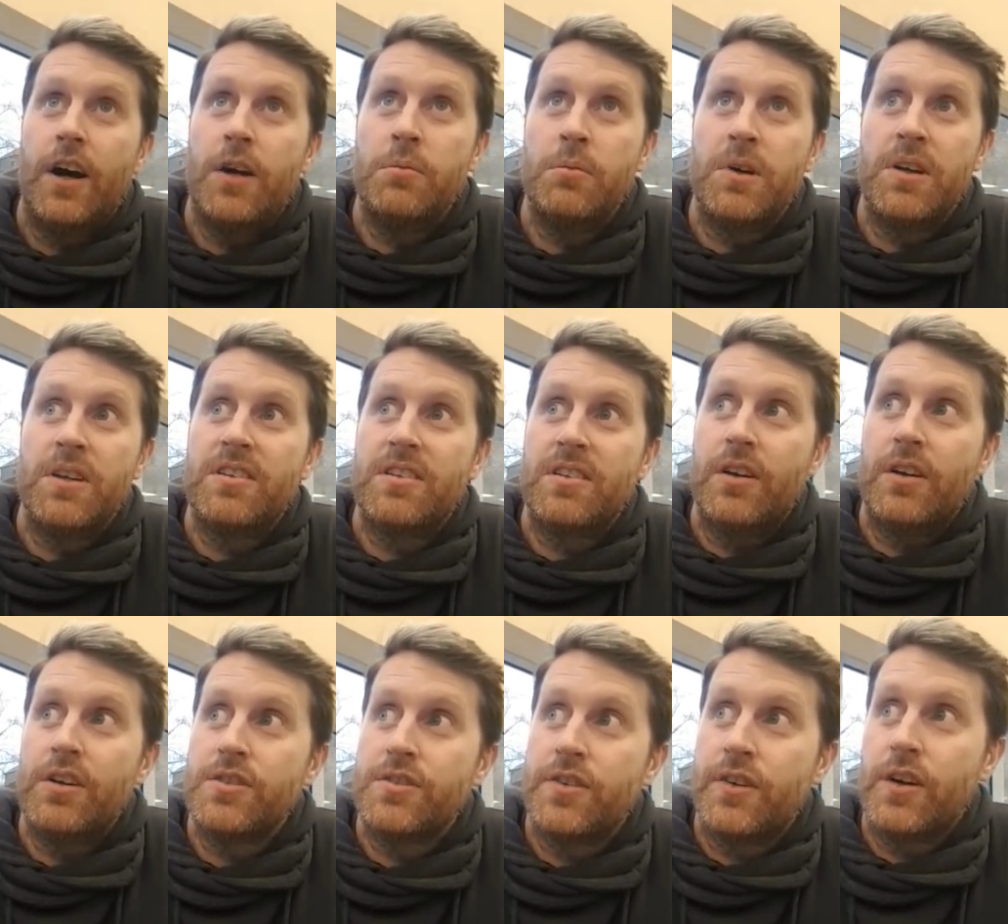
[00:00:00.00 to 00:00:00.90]
on my
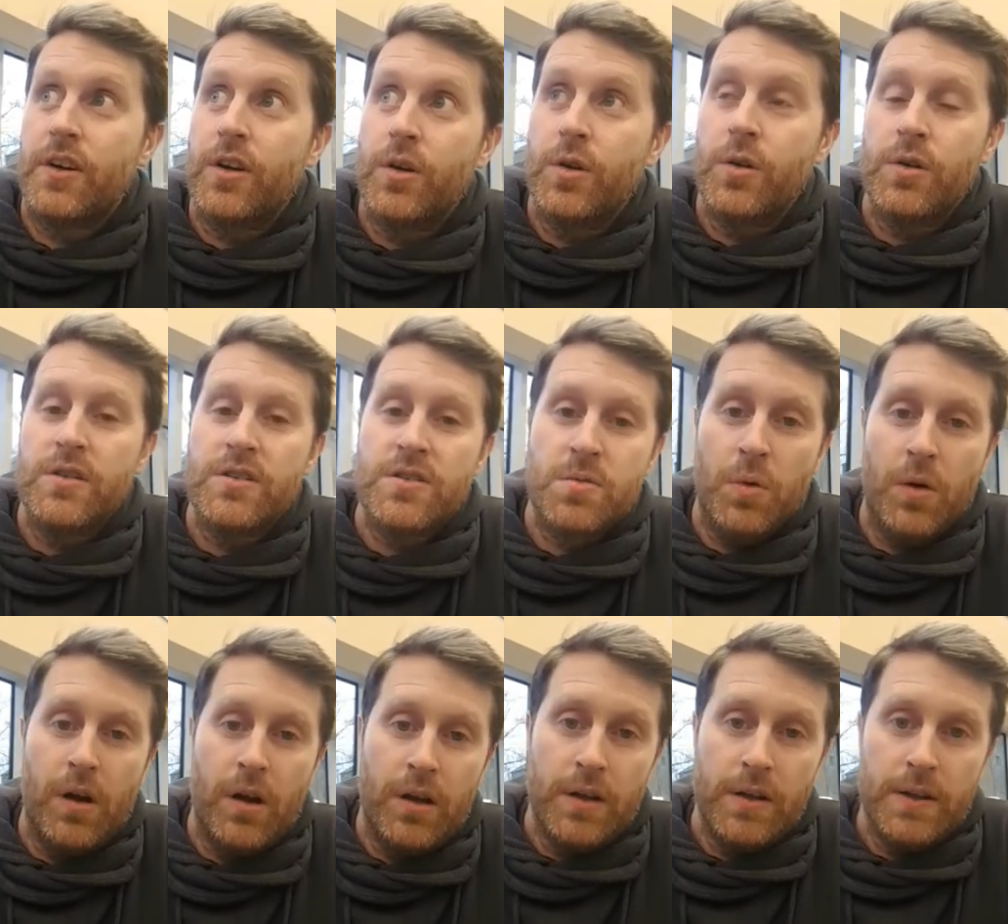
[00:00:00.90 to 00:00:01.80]
search for Coole
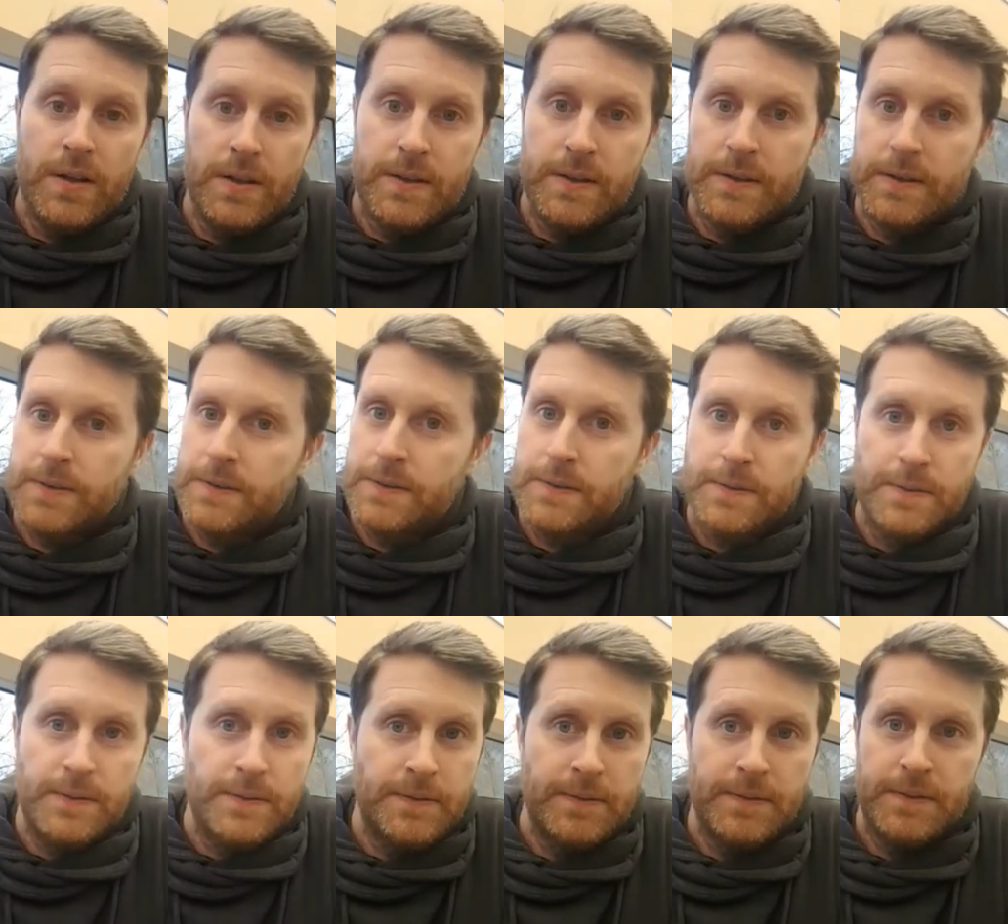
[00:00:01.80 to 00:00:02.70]
Swan.
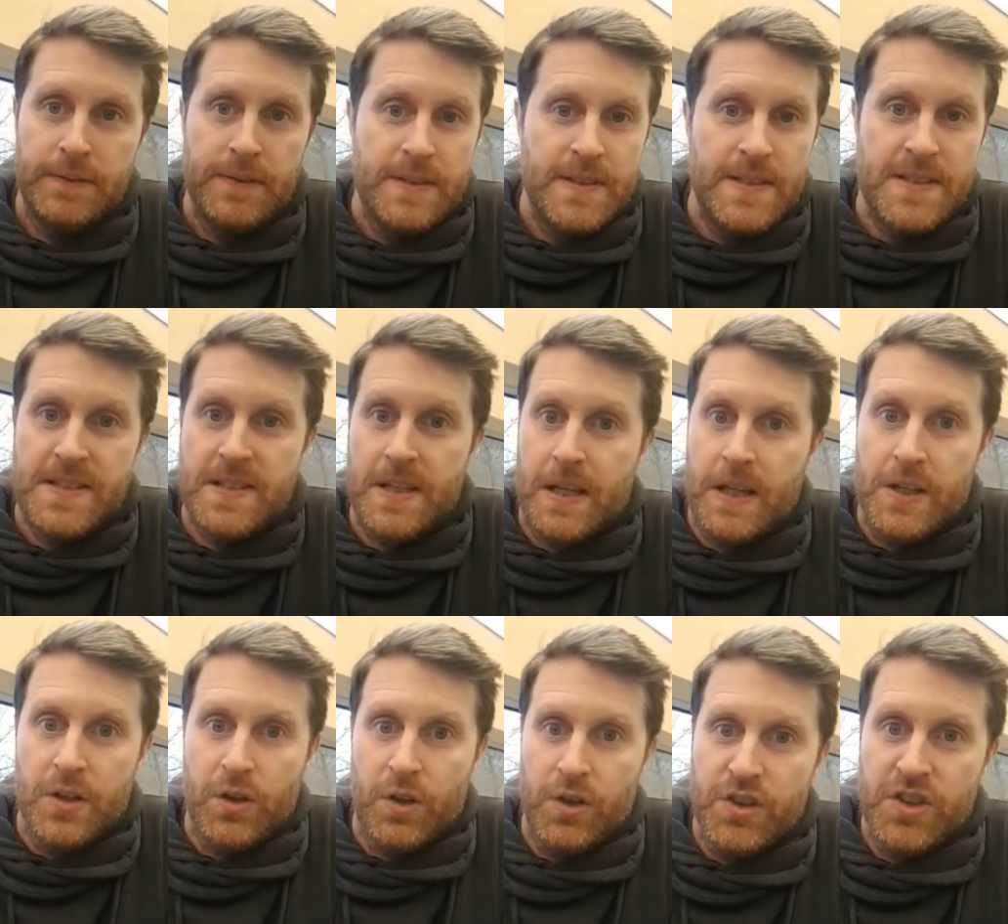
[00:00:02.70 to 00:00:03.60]
Sick in
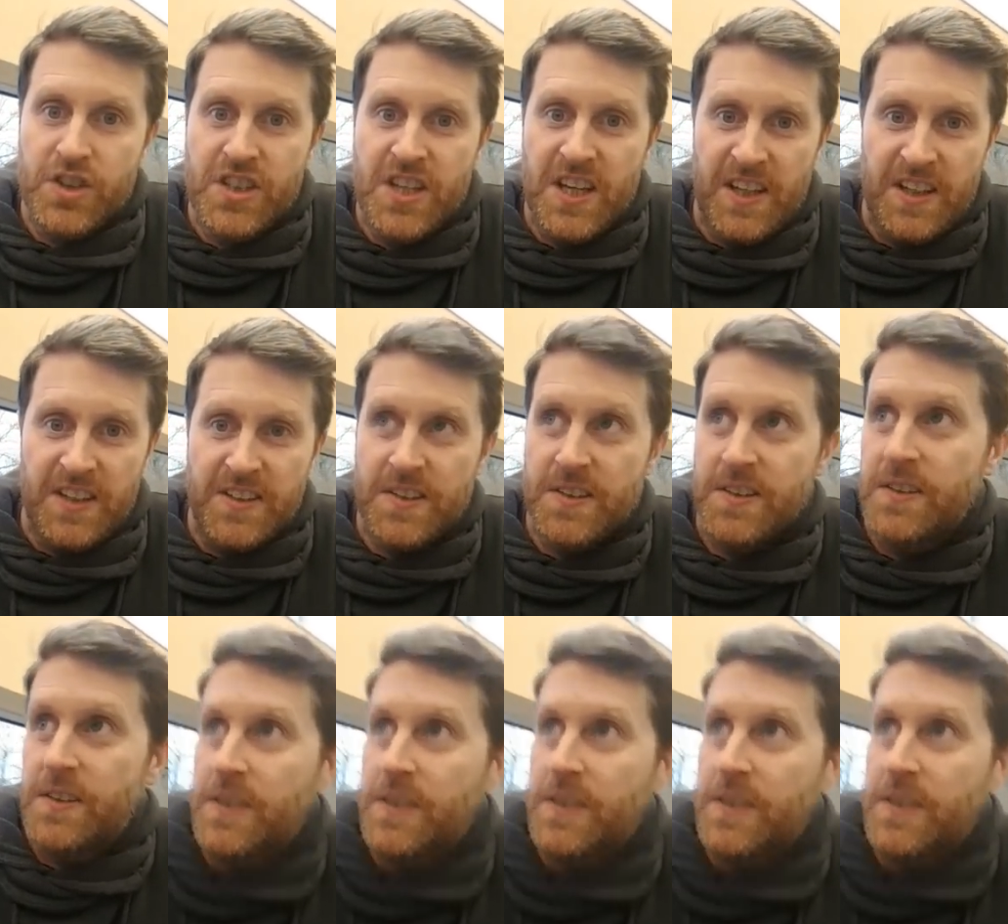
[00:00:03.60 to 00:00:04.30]
your tits.